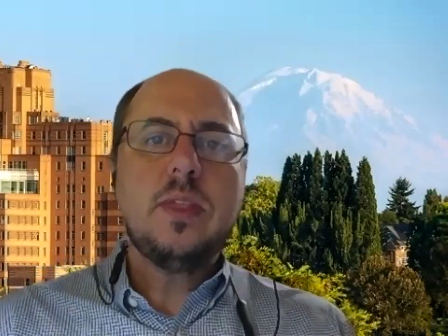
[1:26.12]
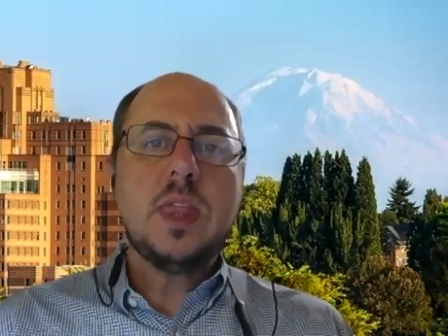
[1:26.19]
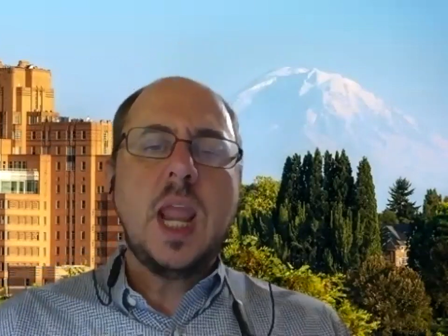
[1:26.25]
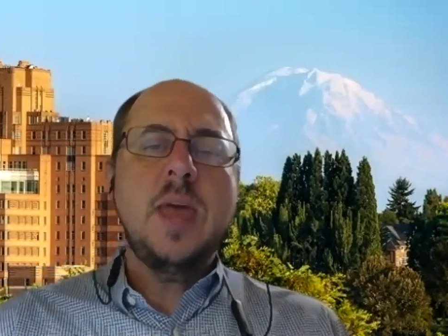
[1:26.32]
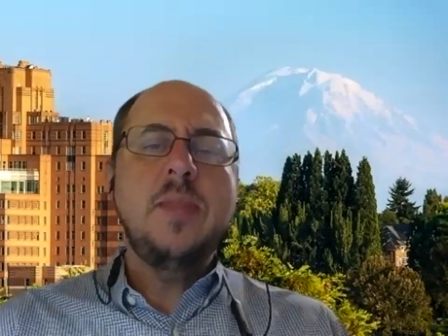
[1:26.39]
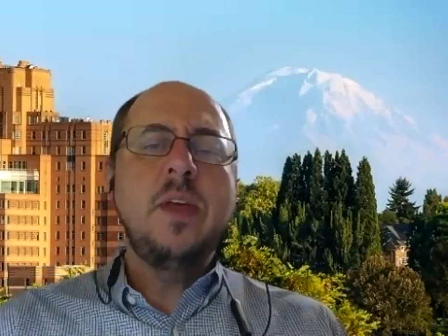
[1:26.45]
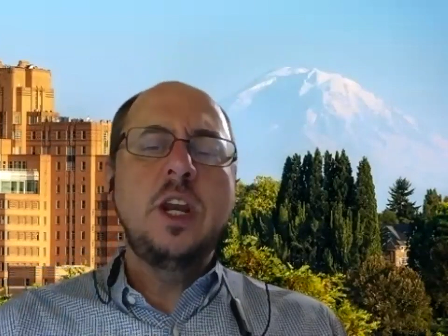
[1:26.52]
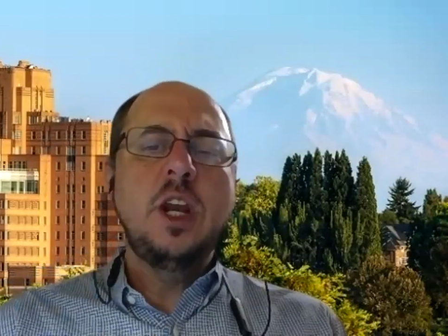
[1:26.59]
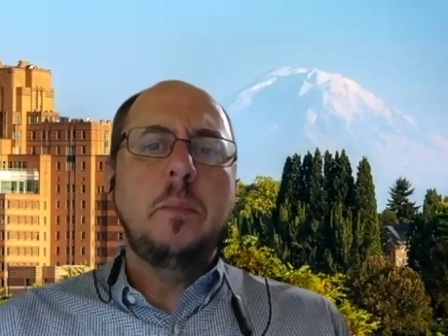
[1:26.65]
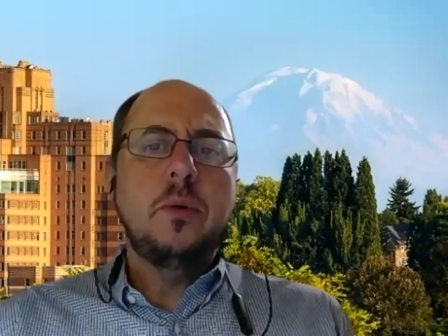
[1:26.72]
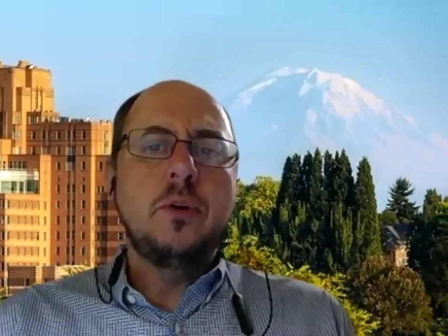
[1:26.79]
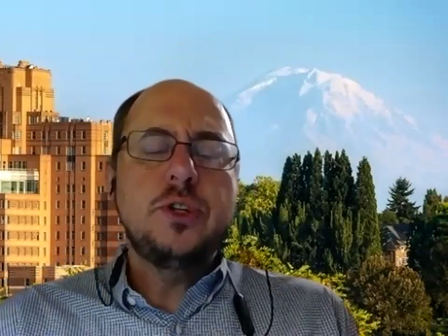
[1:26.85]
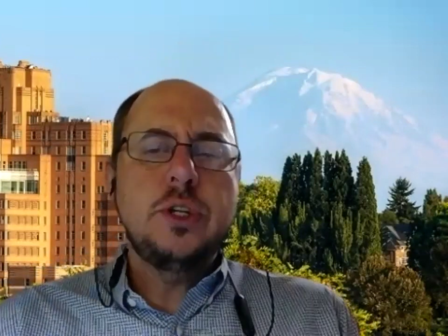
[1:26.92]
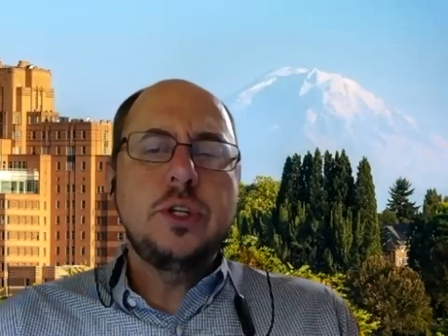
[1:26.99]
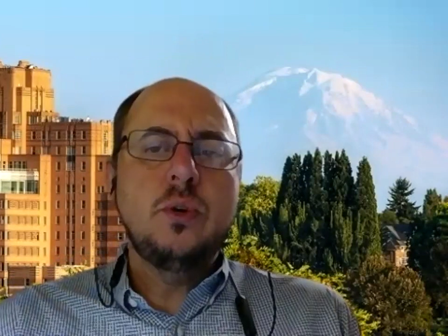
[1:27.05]
And then number
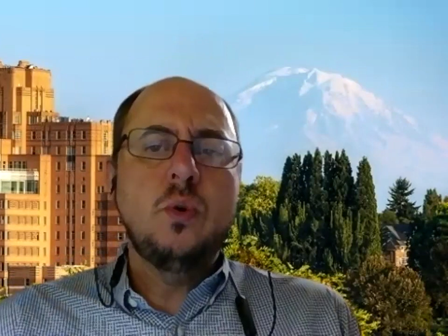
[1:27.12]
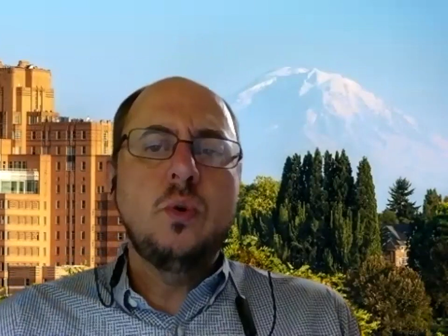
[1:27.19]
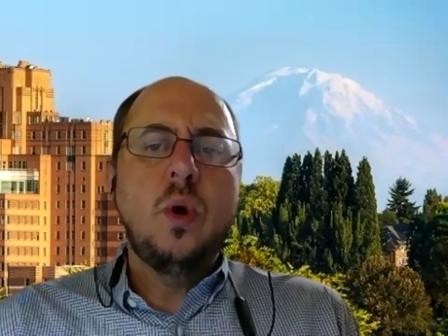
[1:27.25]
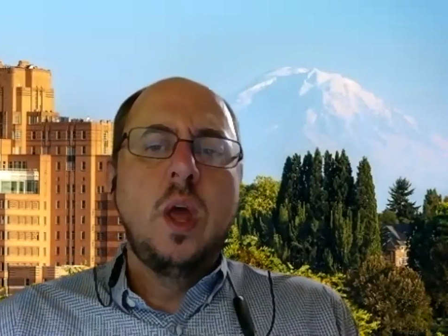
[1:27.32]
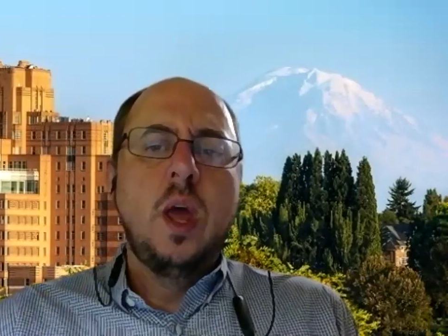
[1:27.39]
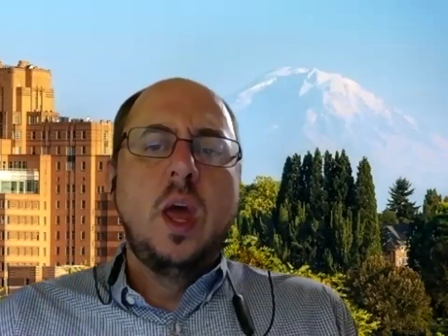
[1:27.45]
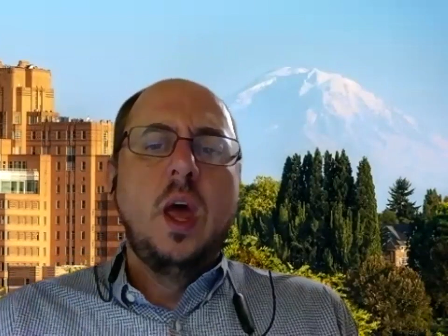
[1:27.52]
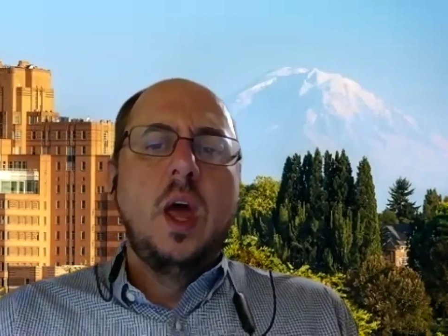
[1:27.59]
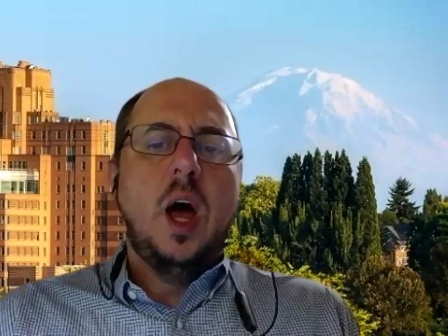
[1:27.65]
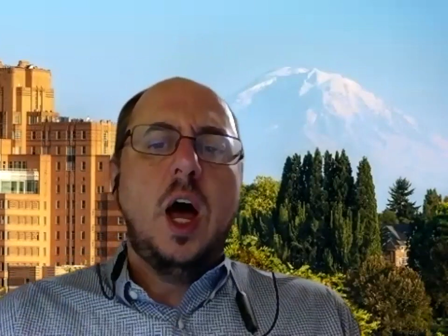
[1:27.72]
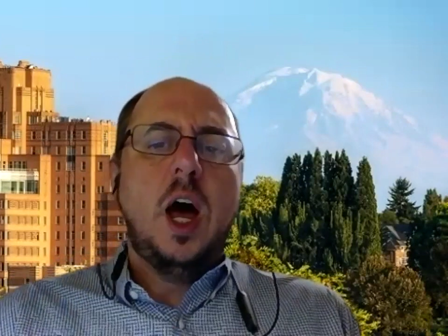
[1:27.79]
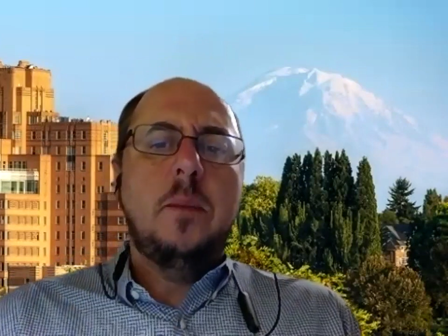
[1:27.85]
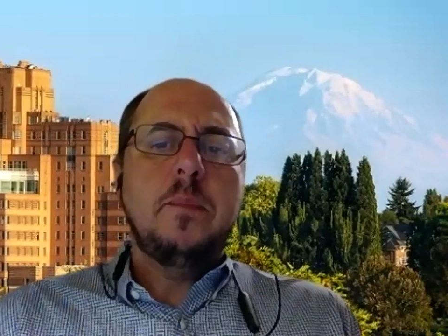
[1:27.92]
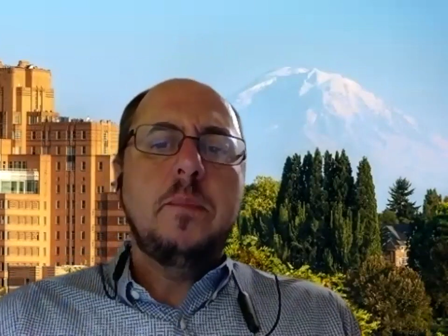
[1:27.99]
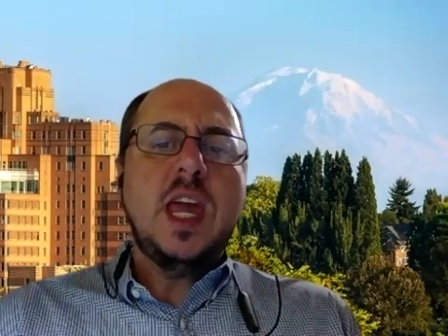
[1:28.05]
two,
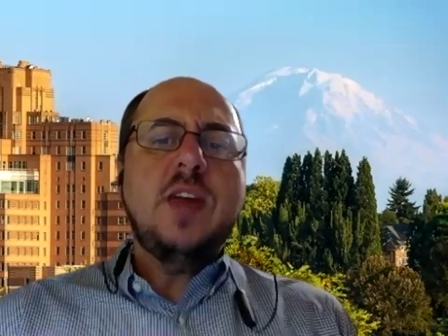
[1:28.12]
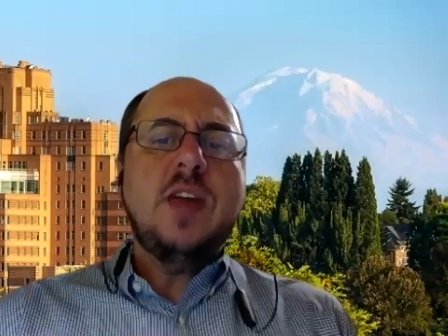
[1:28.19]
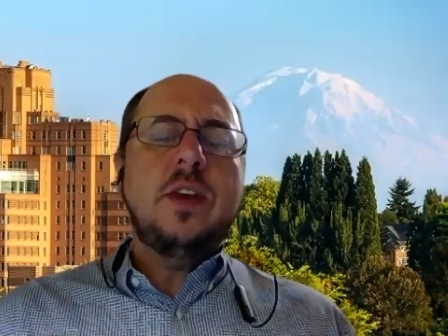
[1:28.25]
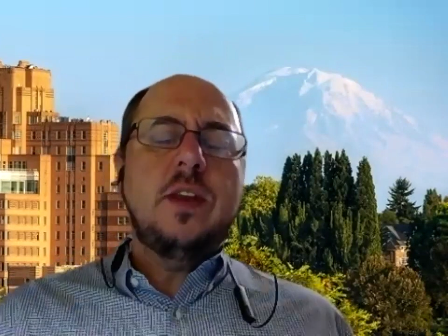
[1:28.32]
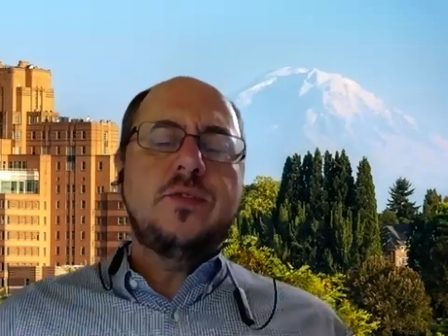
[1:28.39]
even